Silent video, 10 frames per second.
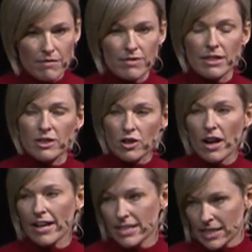that their
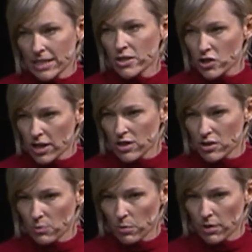ideas change the
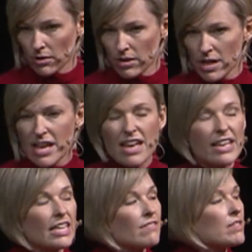world, it
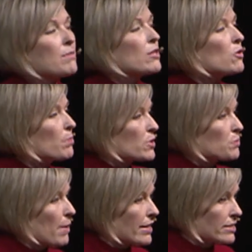gives them a new
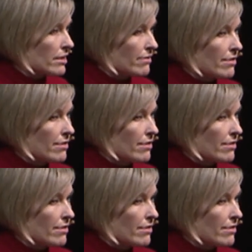perspective.